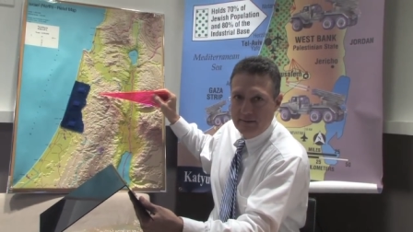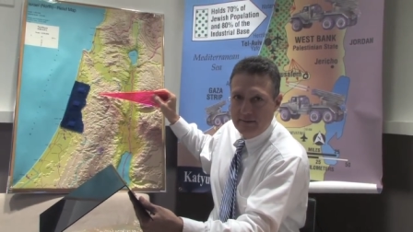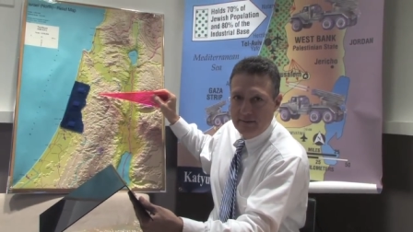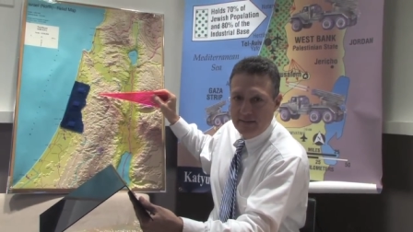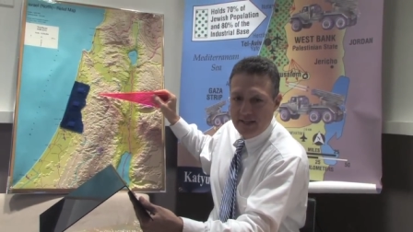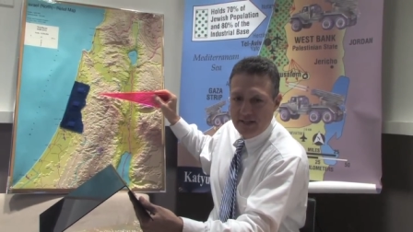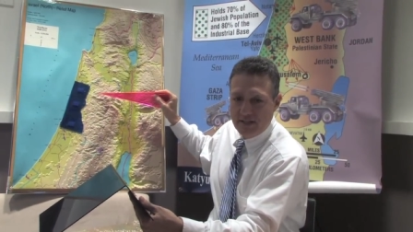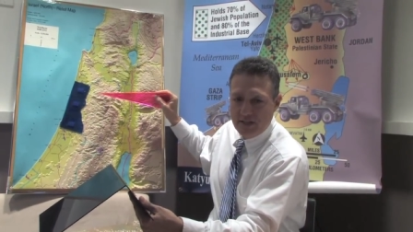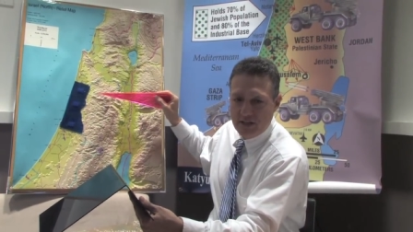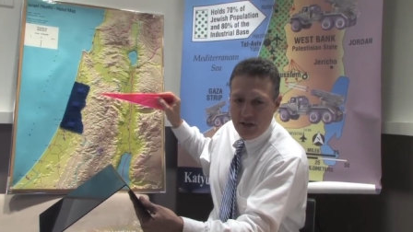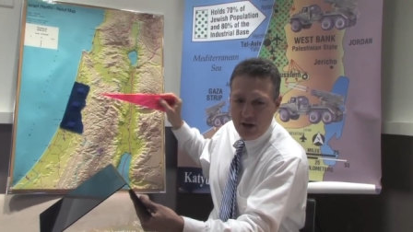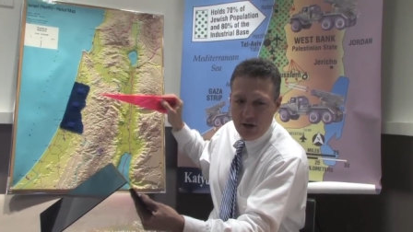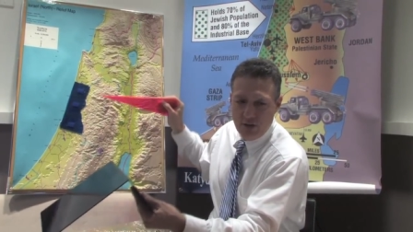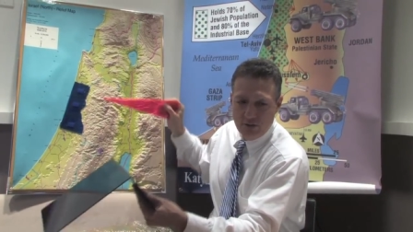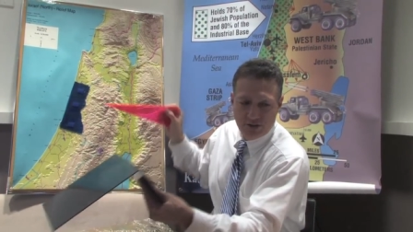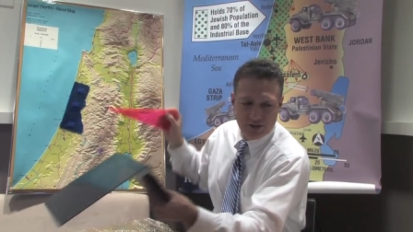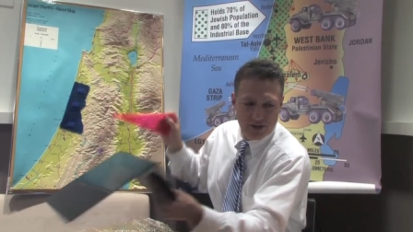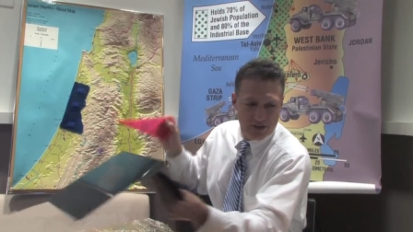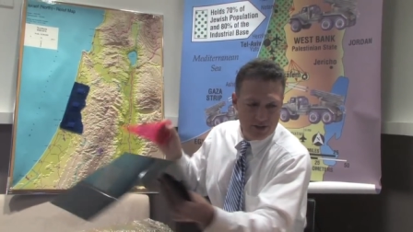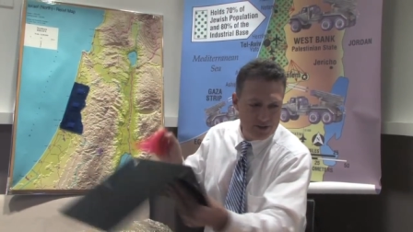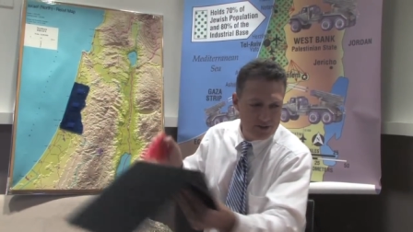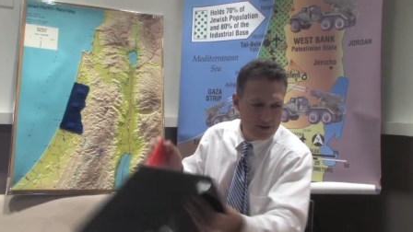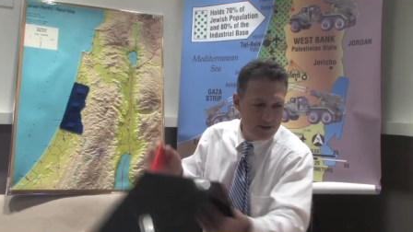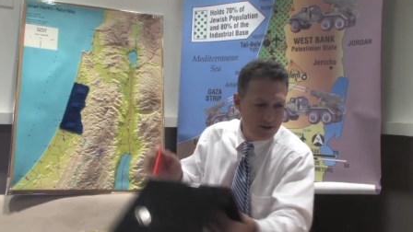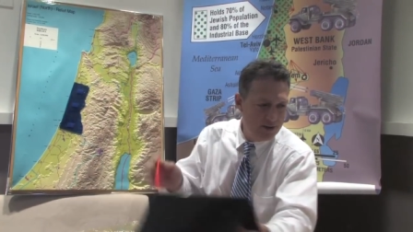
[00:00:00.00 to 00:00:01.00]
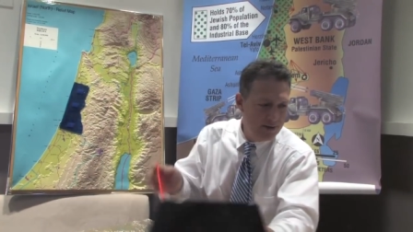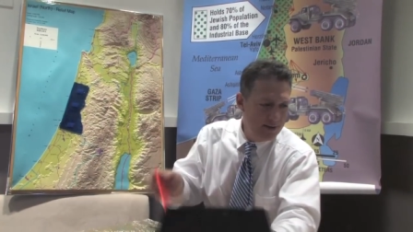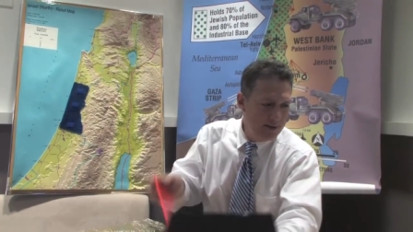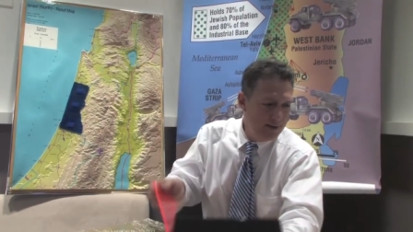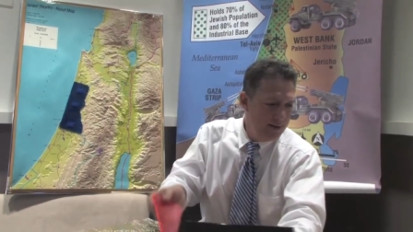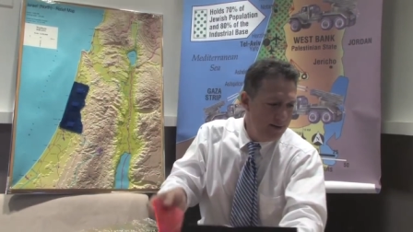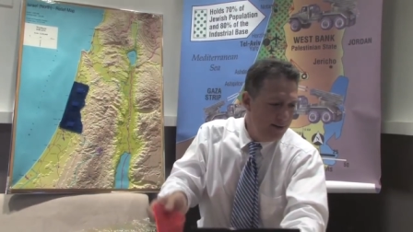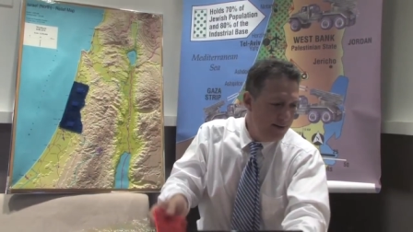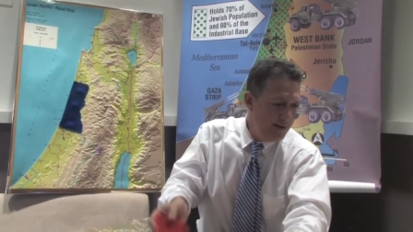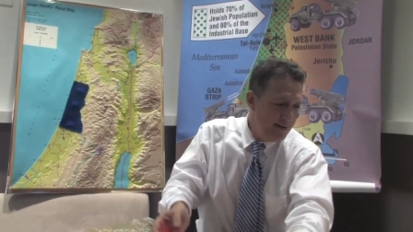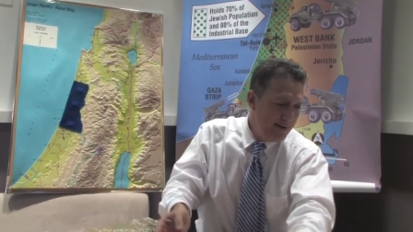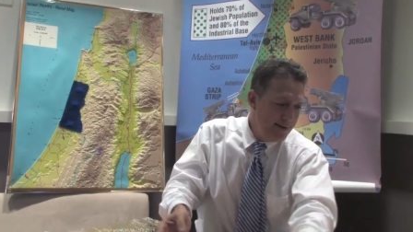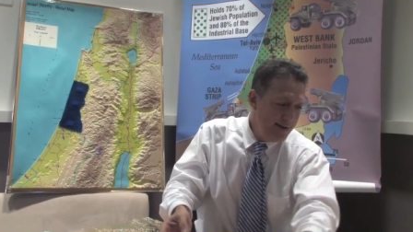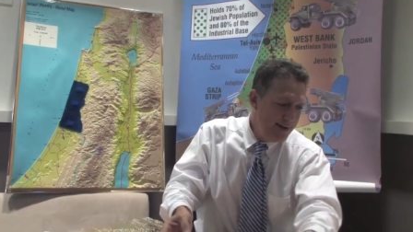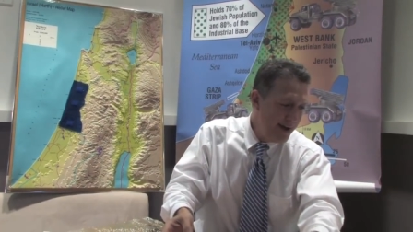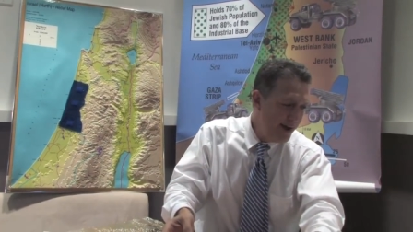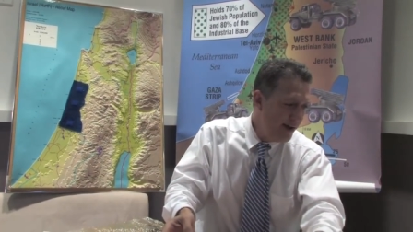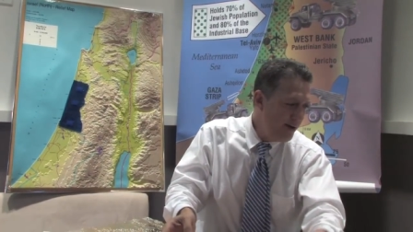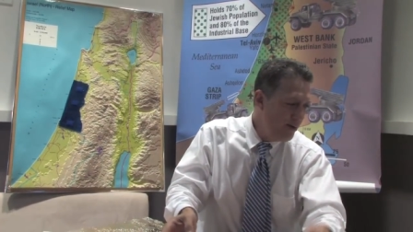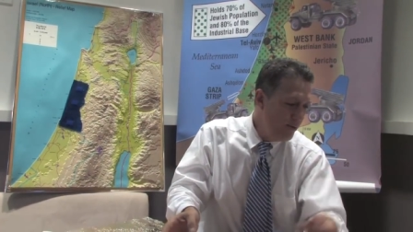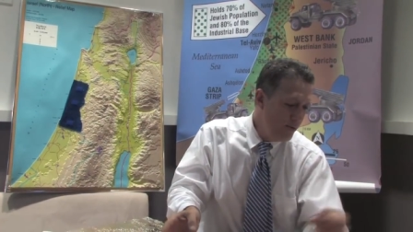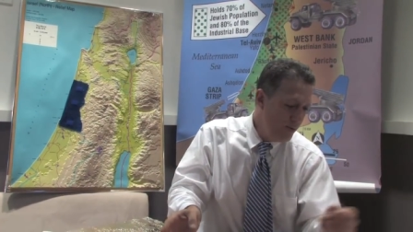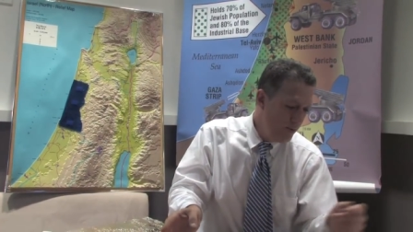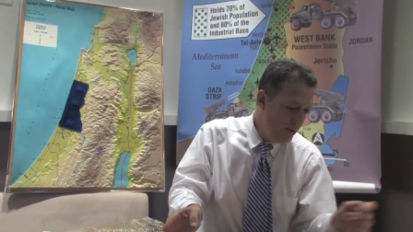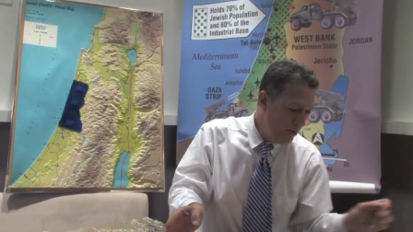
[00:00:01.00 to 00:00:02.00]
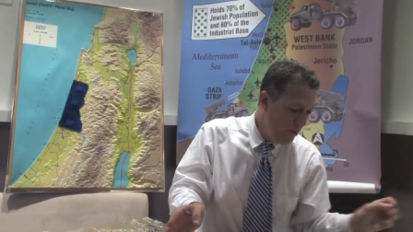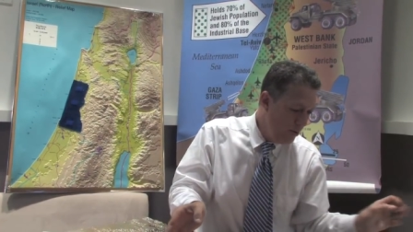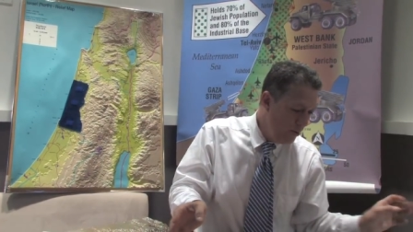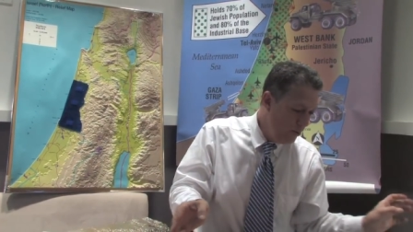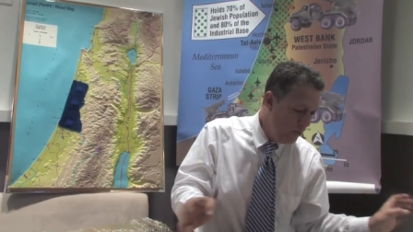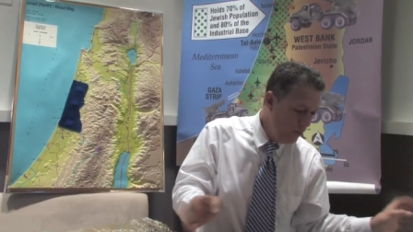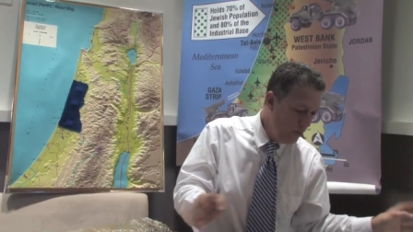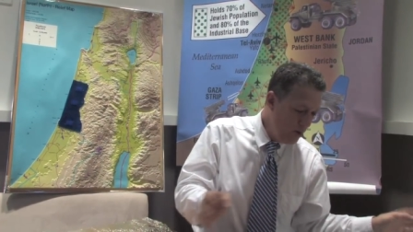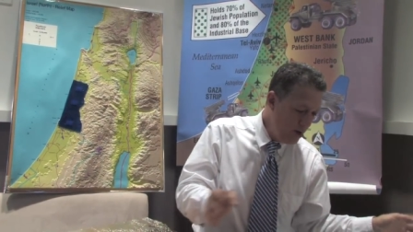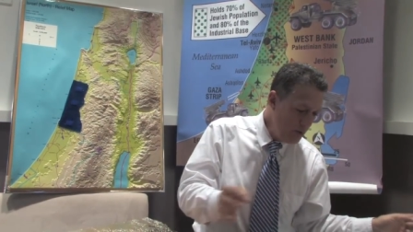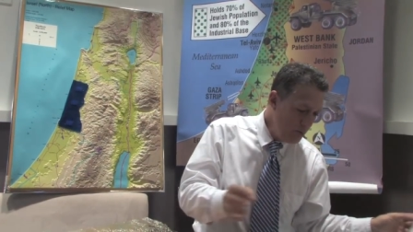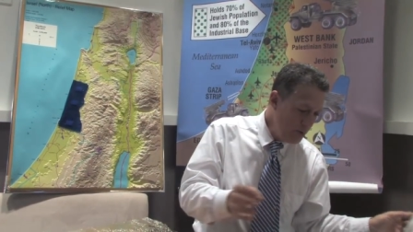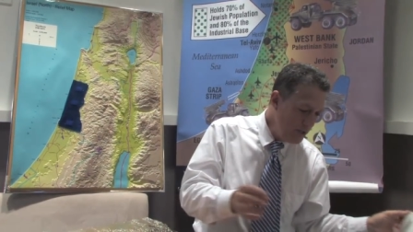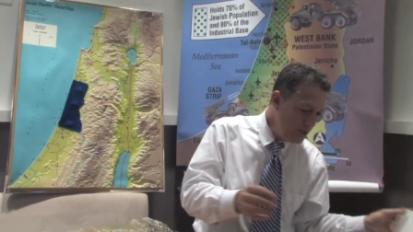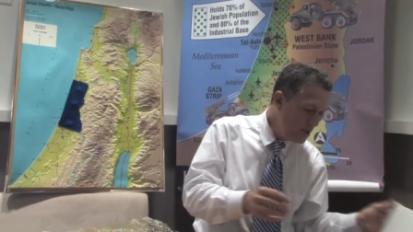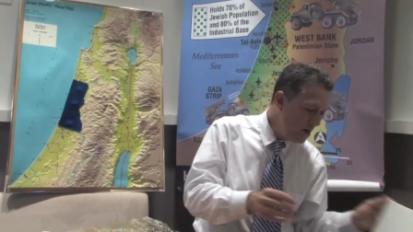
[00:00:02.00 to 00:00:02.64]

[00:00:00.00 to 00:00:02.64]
that's closest. Now, what are we